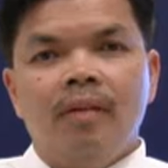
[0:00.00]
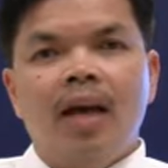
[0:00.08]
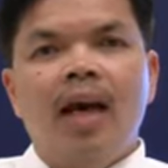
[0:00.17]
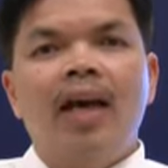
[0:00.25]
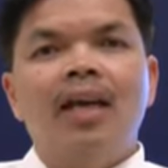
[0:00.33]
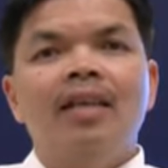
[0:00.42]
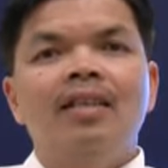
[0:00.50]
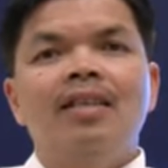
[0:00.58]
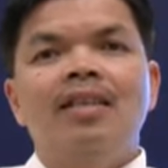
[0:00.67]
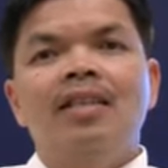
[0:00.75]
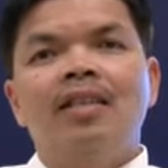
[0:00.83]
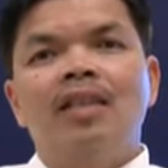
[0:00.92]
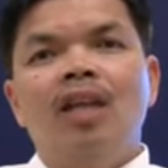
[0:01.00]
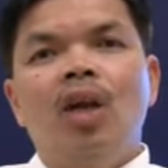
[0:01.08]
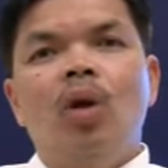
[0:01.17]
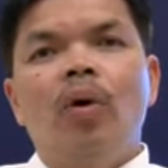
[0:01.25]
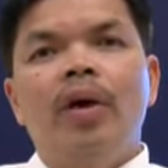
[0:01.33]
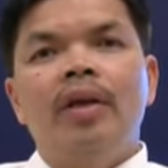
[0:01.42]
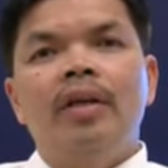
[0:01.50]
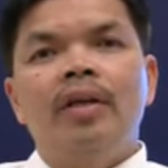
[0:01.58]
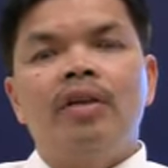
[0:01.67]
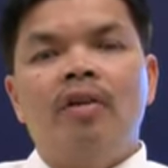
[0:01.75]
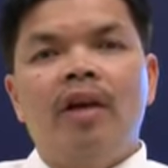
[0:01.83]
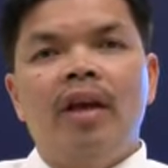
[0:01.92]
Hi, this is Lloyd
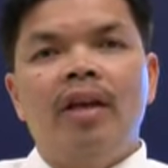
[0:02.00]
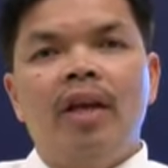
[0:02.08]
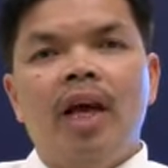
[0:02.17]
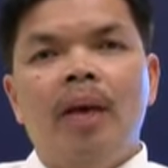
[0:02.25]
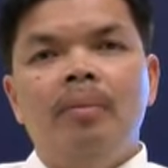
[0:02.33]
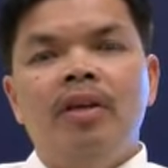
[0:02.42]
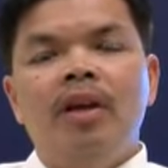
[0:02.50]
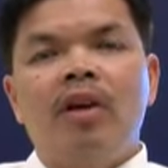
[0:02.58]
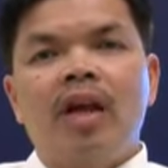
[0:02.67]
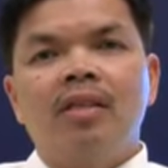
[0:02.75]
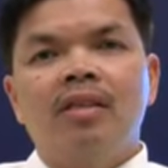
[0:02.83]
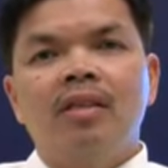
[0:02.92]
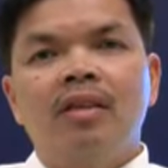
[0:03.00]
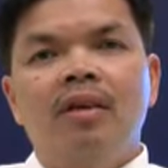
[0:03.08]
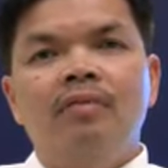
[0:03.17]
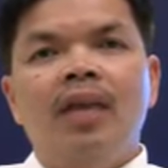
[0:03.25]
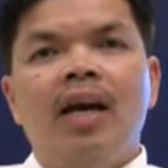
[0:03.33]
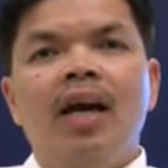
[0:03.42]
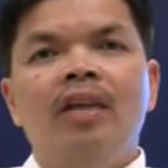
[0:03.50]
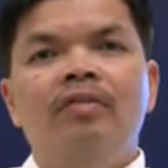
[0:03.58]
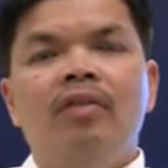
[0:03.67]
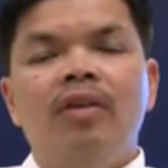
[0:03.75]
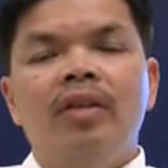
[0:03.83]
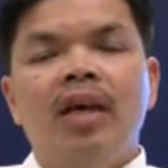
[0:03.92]
Tran. I'm the director of the
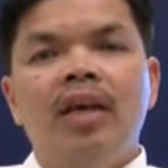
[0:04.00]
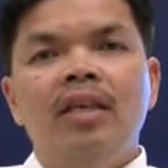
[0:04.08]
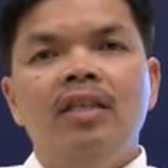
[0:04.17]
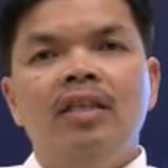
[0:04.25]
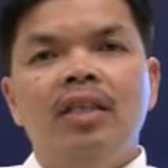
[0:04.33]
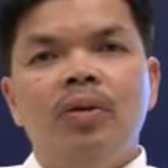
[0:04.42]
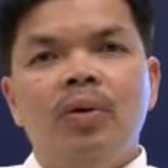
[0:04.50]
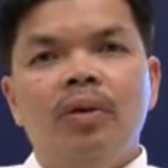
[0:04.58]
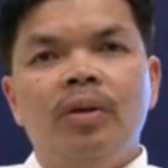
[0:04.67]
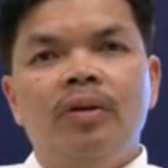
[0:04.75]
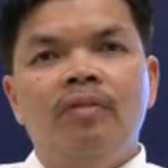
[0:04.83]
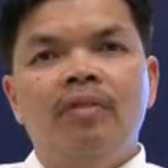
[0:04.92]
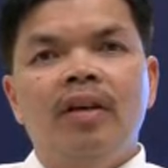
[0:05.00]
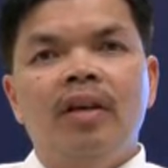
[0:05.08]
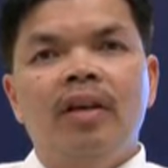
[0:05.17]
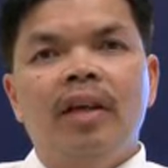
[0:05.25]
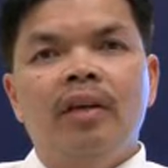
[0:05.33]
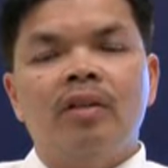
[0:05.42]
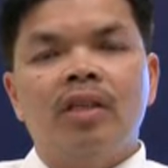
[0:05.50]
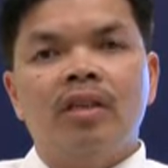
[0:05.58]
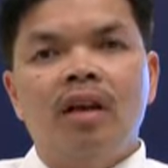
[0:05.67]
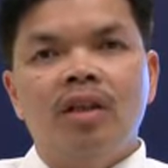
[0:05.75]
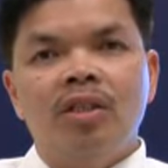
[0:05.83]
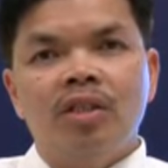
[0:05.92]
California Institute of
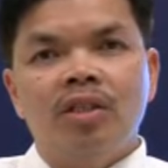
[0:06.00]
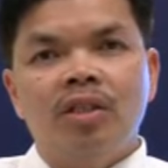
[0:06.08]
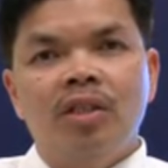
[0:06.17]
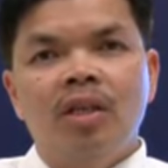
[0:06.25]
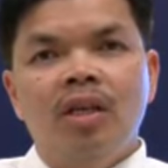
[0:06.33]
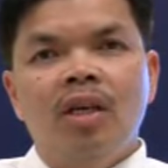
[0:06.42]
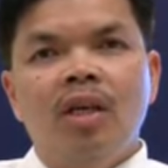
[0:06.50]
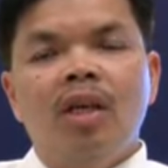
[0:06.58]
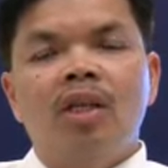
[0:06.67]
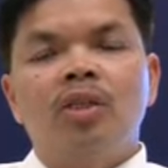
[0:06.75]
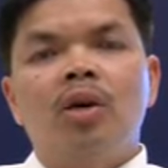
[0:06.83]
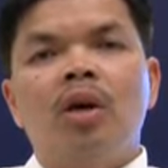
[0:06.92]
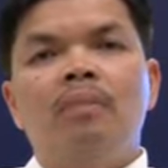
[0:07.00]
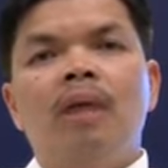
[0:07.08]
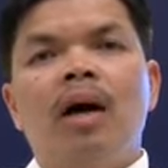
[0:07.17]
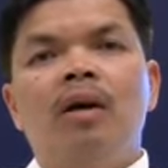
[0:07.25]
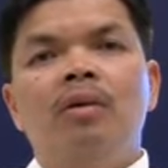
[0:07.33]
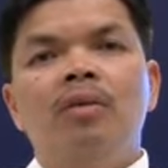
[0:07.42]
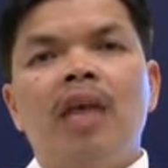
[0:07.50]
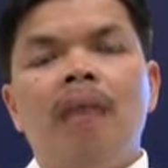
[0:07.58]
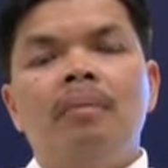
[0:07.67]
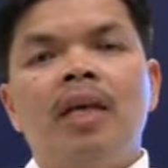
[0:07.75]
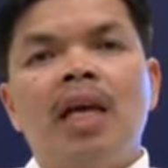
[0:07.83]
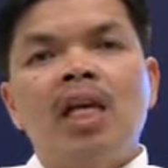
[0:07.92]
Nanotechnology. Talk about the
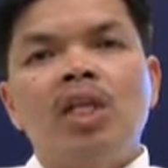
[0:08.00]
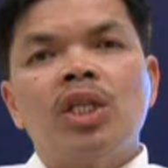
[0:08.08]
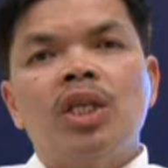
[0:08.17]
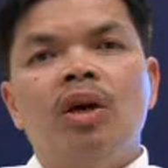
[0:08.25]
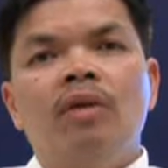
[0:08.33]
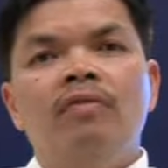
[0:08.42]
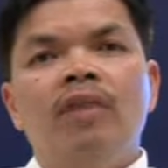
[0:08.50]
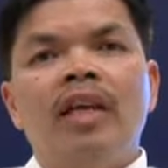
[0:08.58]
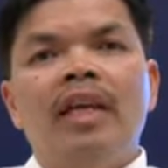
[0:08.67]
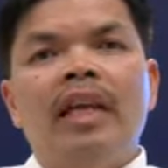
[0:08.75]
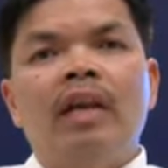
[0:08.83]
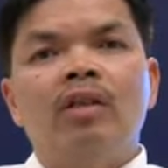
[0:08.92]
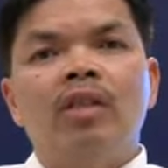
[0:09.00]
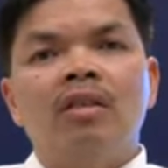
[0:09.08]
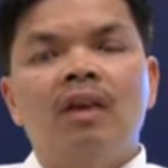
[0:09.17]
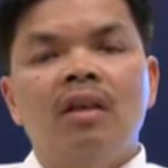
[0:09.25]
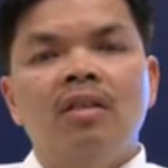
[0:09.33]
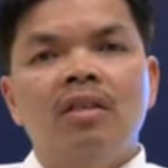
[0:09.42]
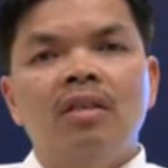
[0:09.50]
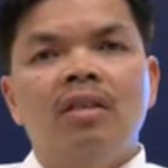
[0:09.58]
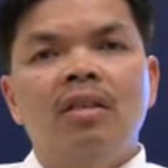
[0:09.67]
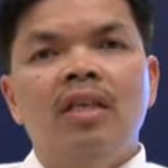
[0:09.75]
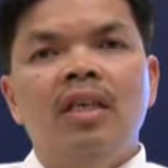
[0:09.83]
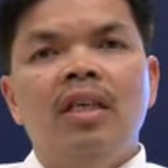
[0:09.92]
application of
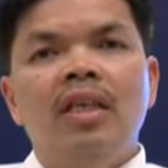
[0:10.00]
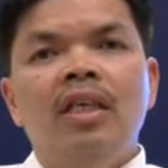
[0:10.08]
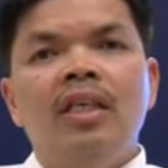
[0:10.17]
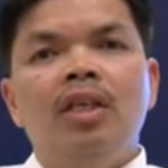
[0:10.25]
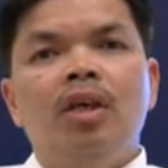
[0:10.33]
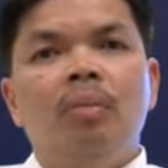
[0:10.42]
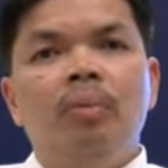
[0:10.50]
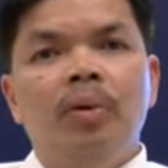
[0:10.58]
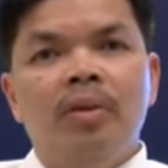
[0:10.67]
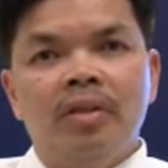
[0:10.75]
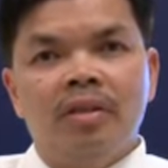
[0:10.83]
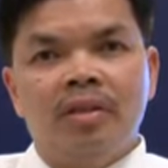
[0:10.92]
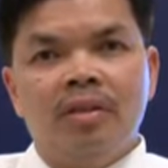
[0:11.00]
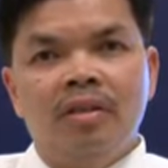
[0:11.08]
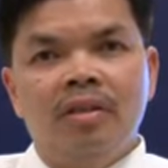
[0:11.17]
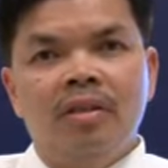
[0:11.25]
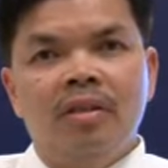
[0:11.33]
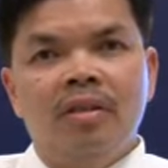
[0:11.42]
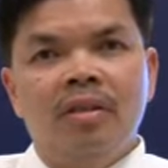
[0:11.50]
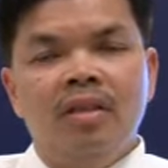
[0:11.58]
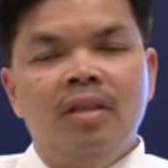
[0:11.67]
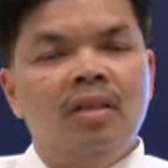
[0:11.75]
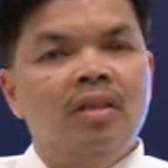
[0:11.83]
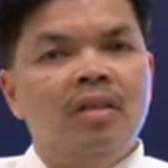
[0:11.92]
nanotechnologies in computers
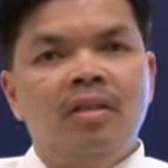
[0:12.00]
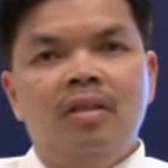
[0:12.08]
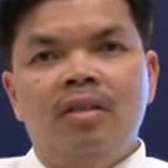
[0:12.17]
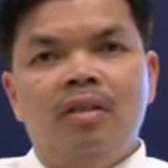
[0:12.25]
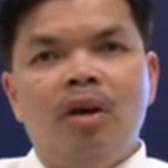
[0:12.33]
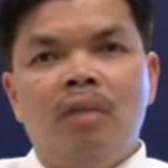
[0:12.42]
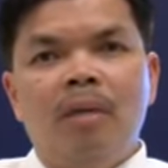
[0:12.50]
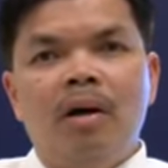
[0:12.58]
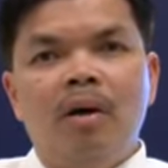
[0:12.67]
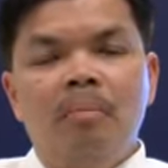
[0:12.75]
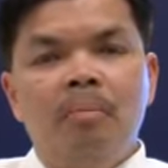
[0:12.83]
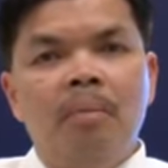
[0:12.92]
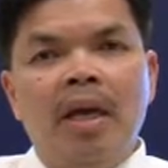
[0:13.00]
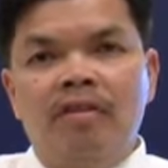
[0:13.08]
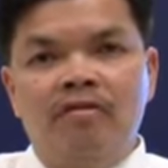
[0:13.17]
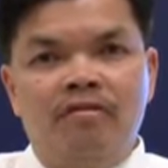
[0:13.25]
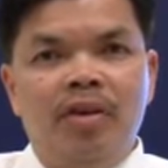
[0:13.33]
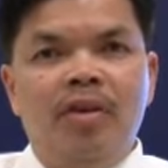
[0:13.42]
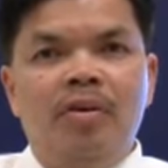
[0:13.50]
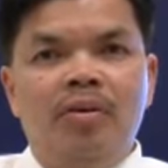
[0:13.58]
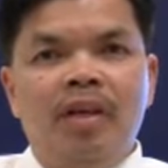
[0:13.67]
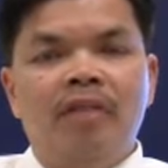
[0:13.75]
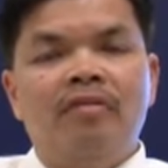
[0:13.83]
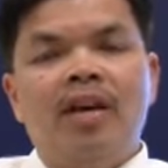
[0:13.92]
is talk about a big field
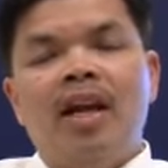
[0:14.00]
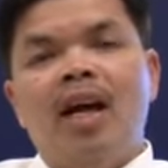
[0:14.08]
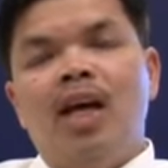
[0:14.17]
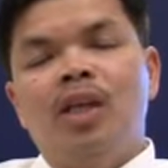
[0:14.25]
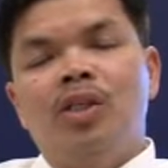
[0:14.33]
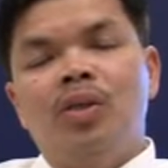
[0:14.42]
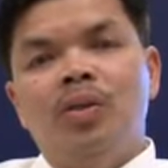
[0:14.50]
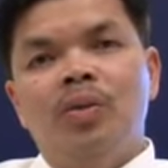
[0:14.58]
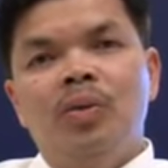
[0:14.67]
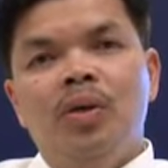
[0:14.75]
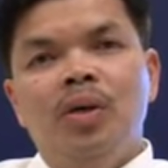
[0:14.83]
that is very hard to